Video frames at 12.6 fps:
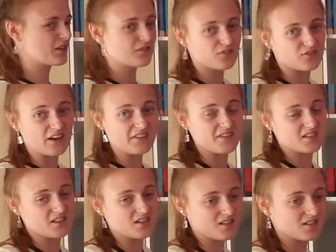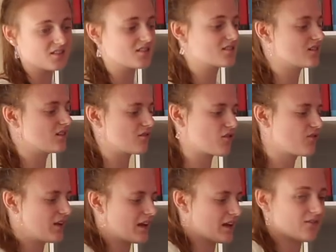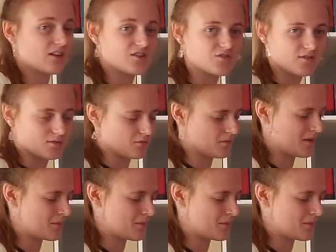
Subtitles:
and Fanta because I was feeling adventurous with my